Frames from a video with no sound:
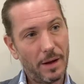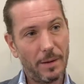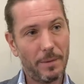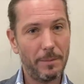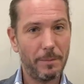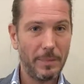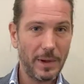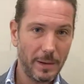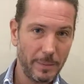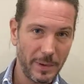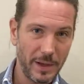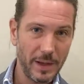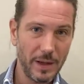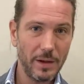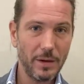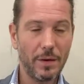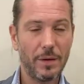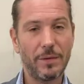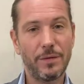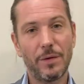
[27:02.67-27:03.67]

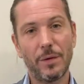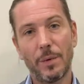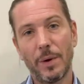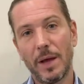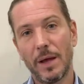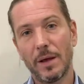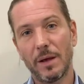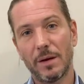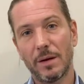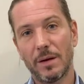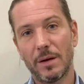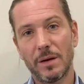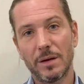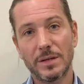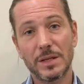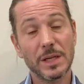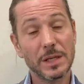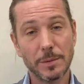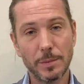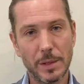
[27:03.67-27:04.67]
Maybe during
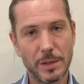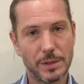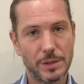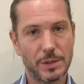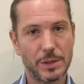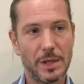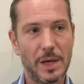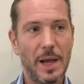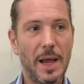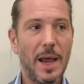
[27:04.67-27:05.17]
6 months.